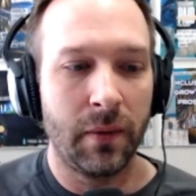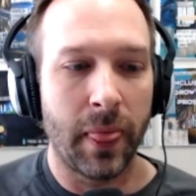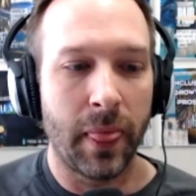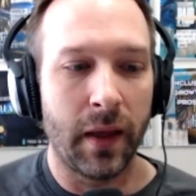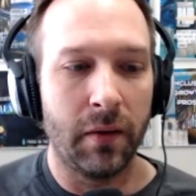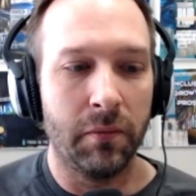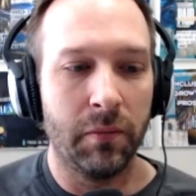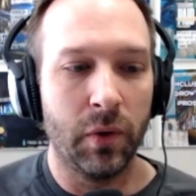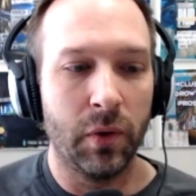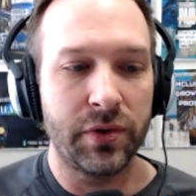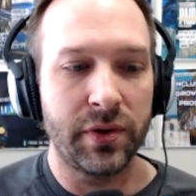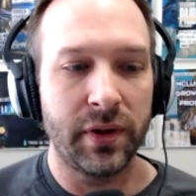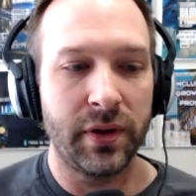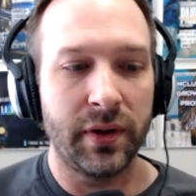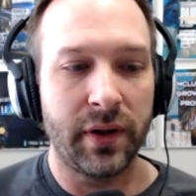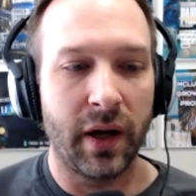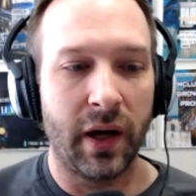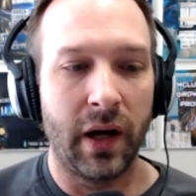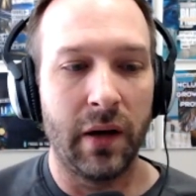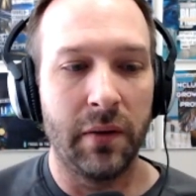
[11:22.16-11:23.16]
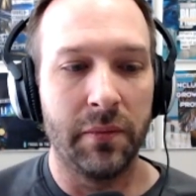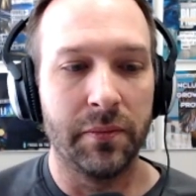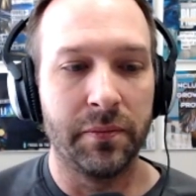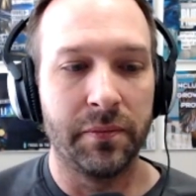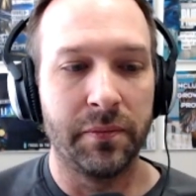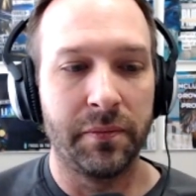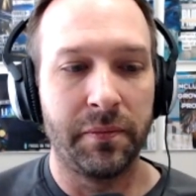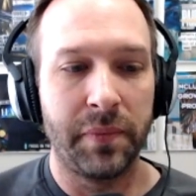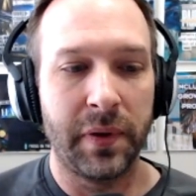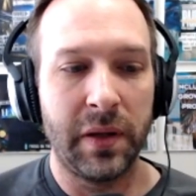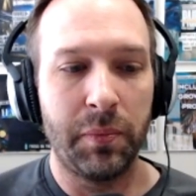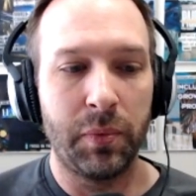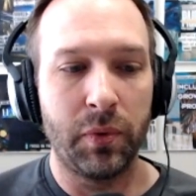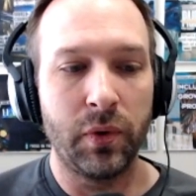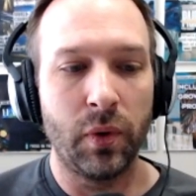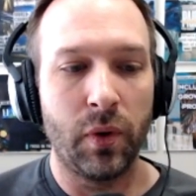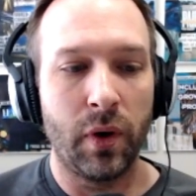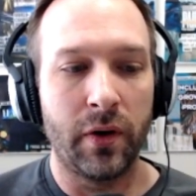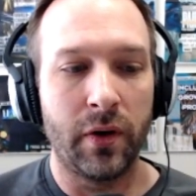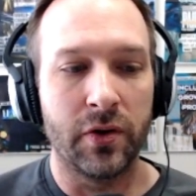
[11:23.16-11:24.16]
Most of the time, people
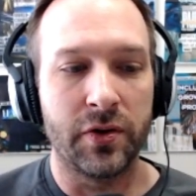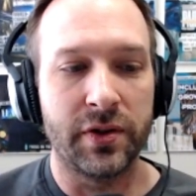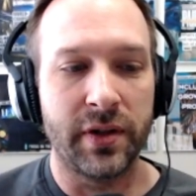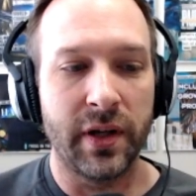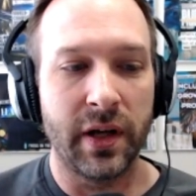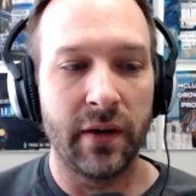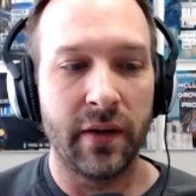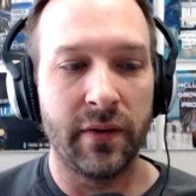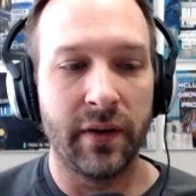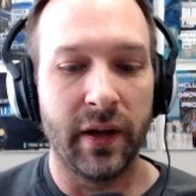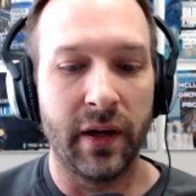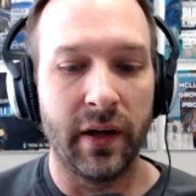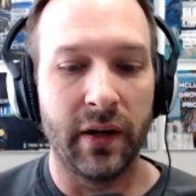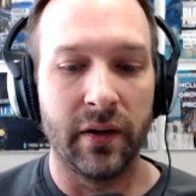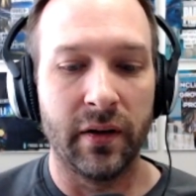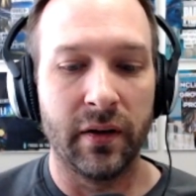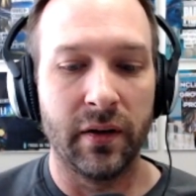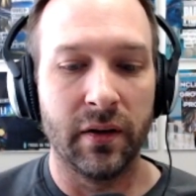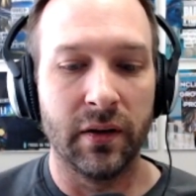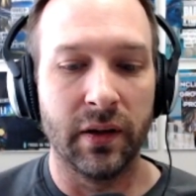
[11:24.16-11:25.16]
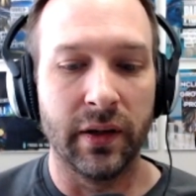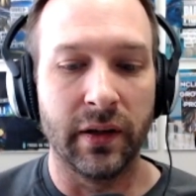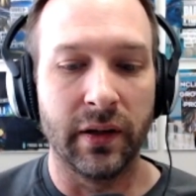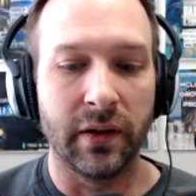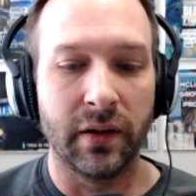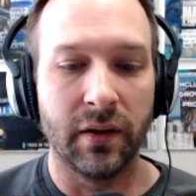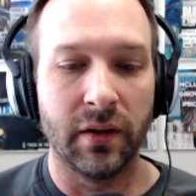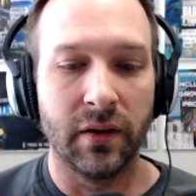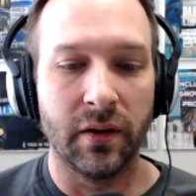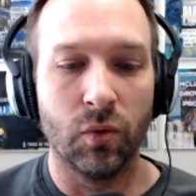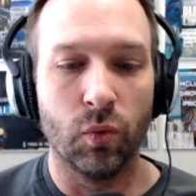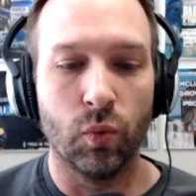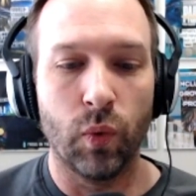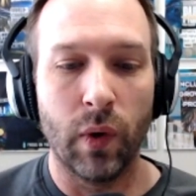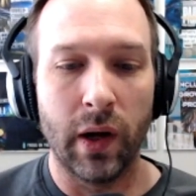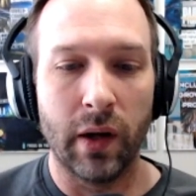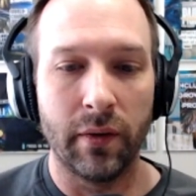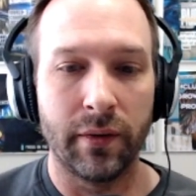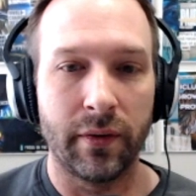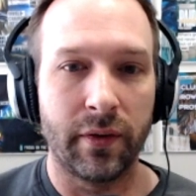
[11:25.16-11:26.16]
don't understand that like
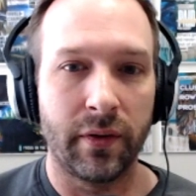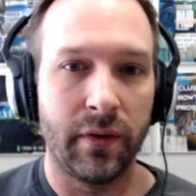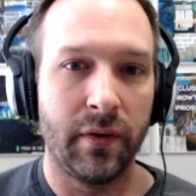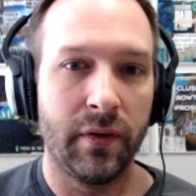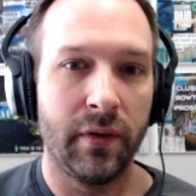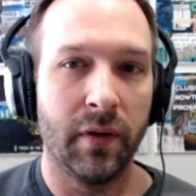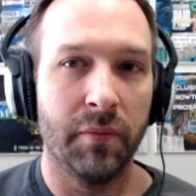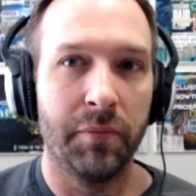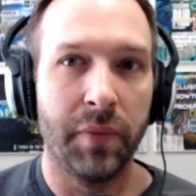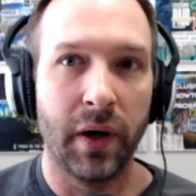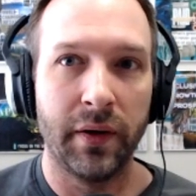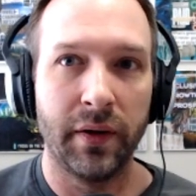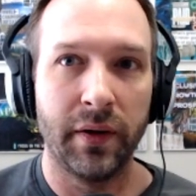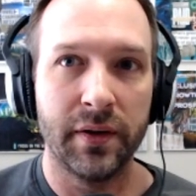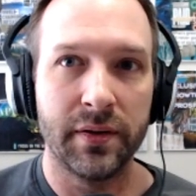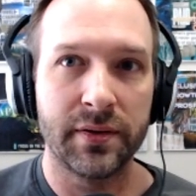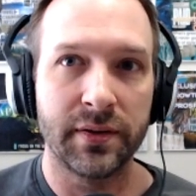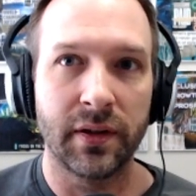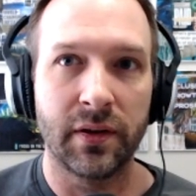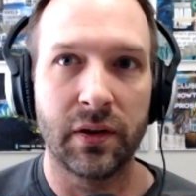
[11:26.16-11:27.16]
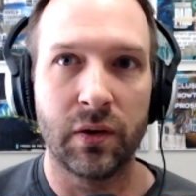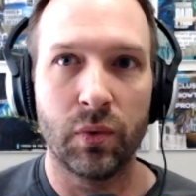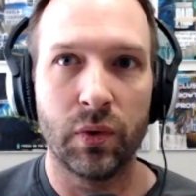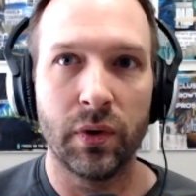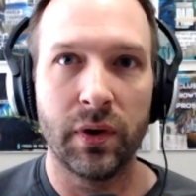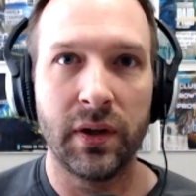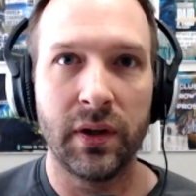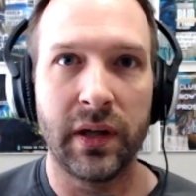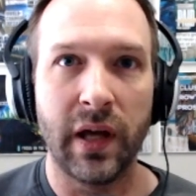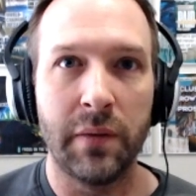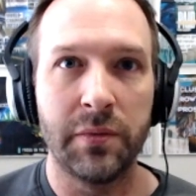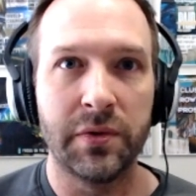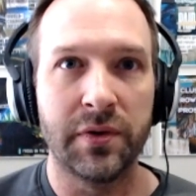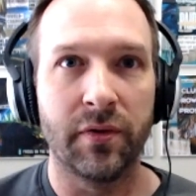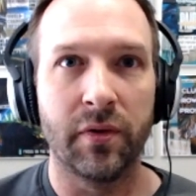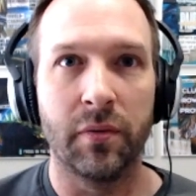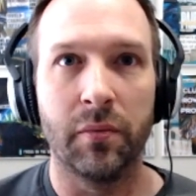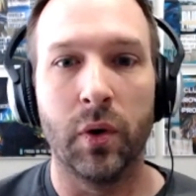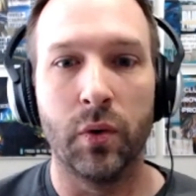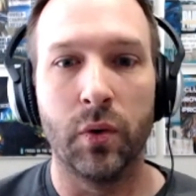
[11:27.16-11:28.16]
wealth, abundance, like they're really games of
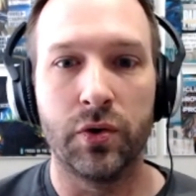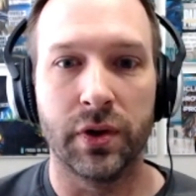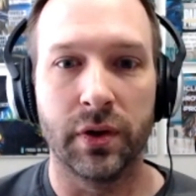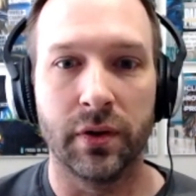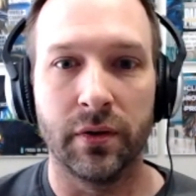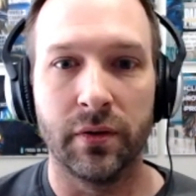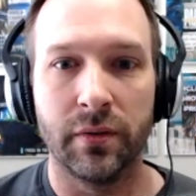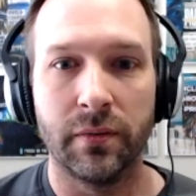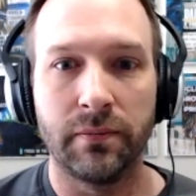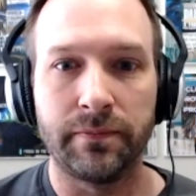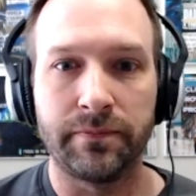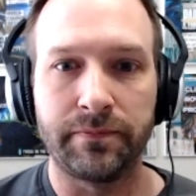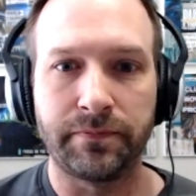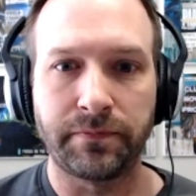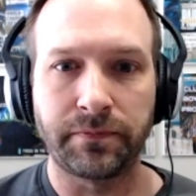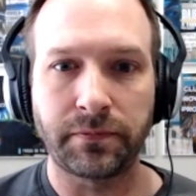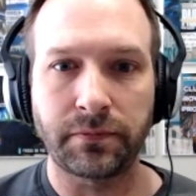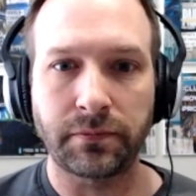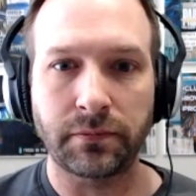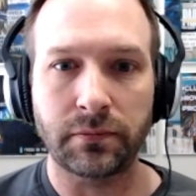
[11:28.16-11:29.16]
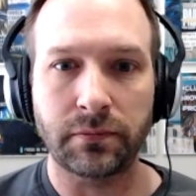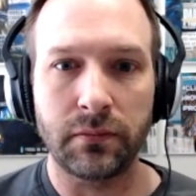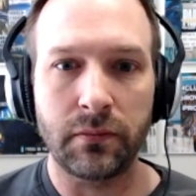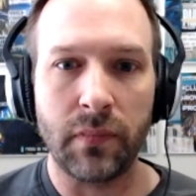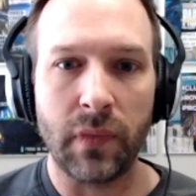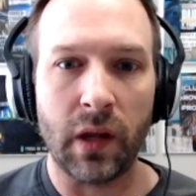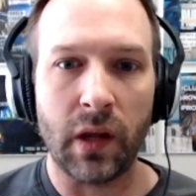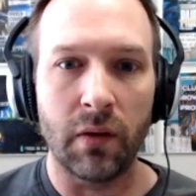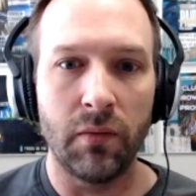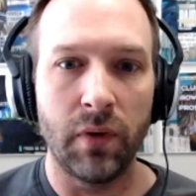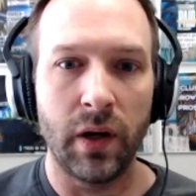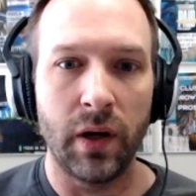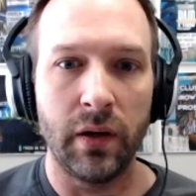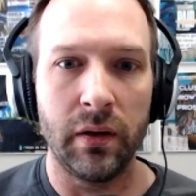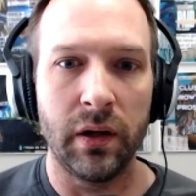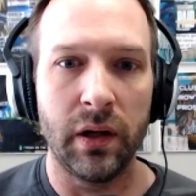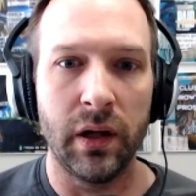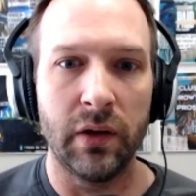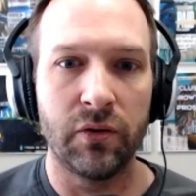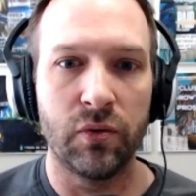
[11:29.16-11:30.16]
emotion right
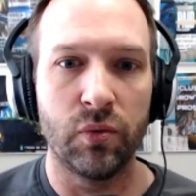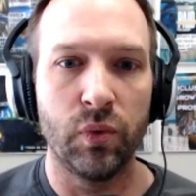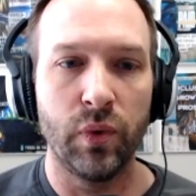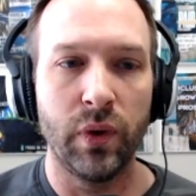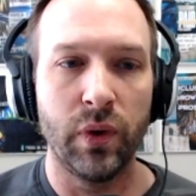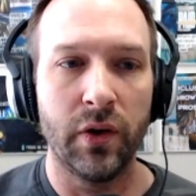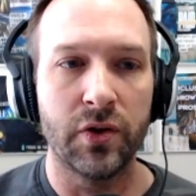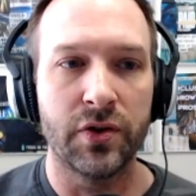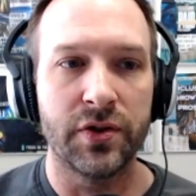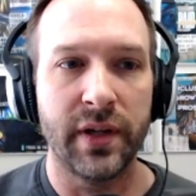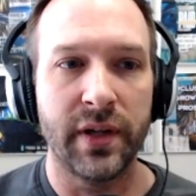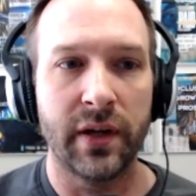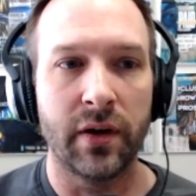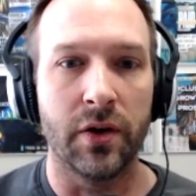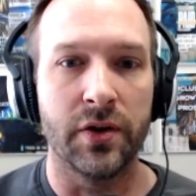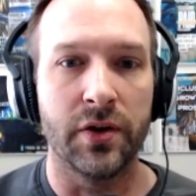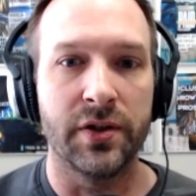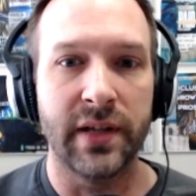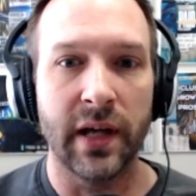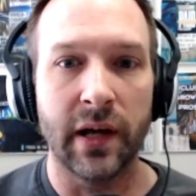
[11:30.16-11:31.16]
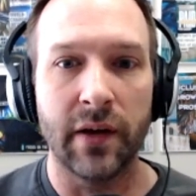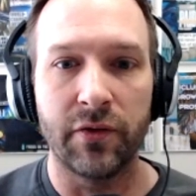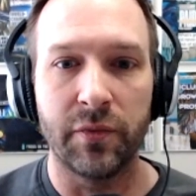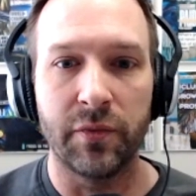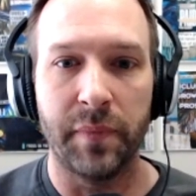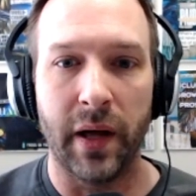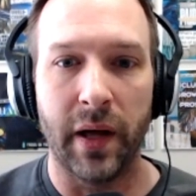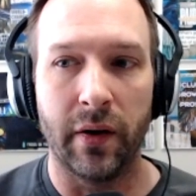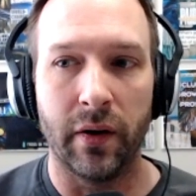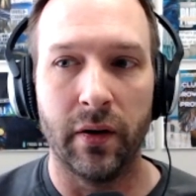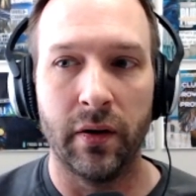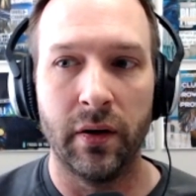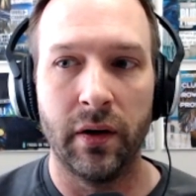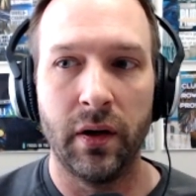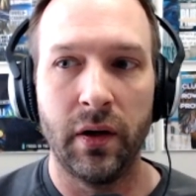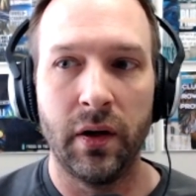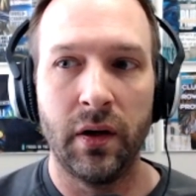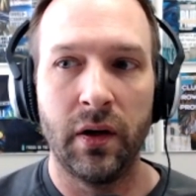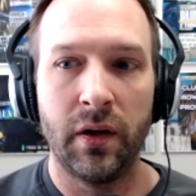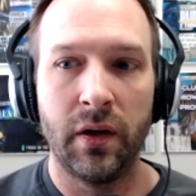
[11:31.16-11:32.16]
as we understand ourselves better
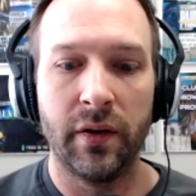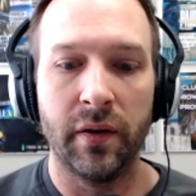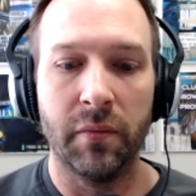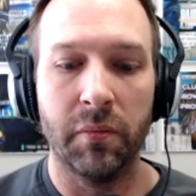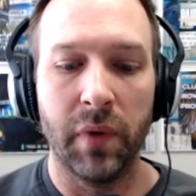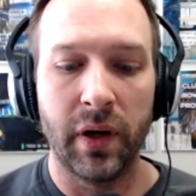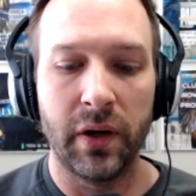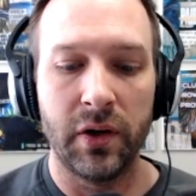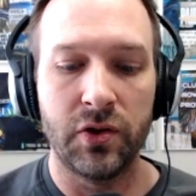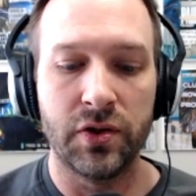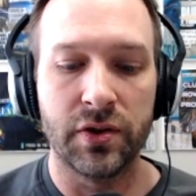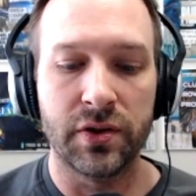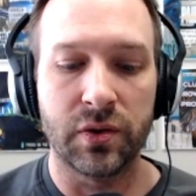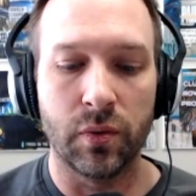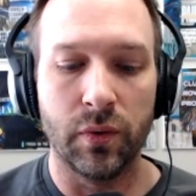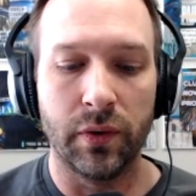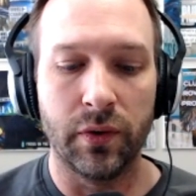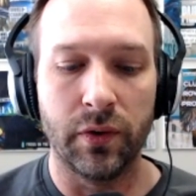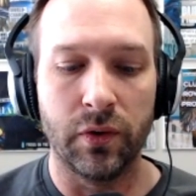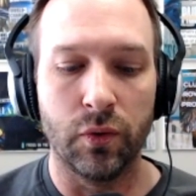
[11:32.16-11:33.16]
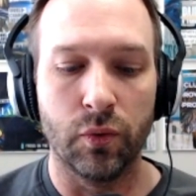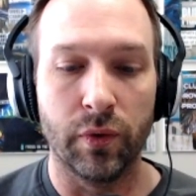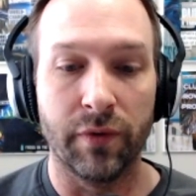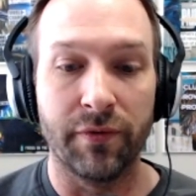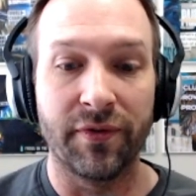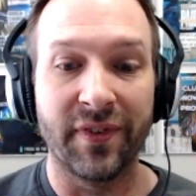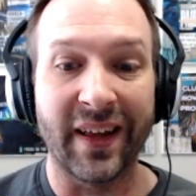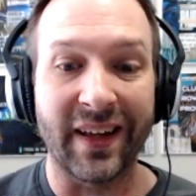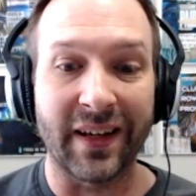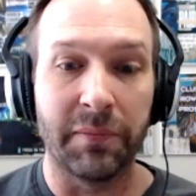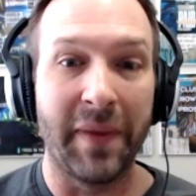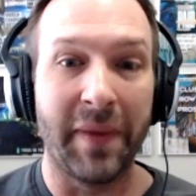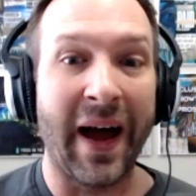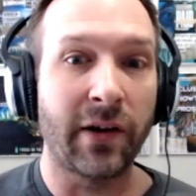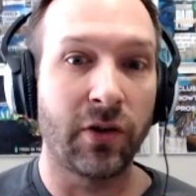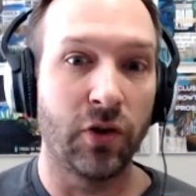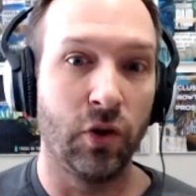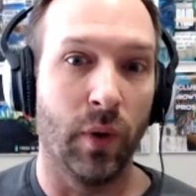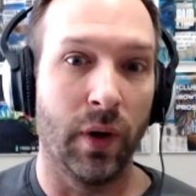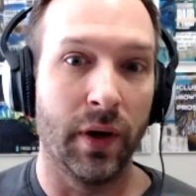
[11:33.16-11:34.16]
the money is just going to reflect
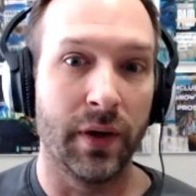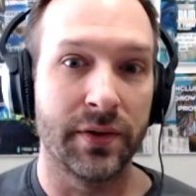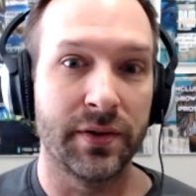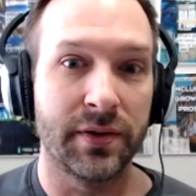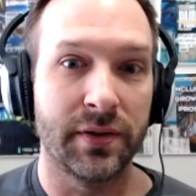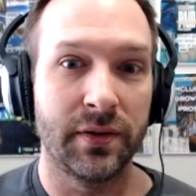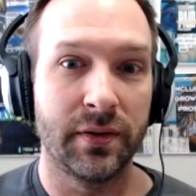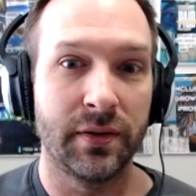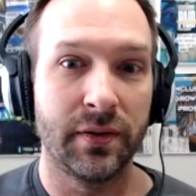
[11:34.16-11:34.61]
back to us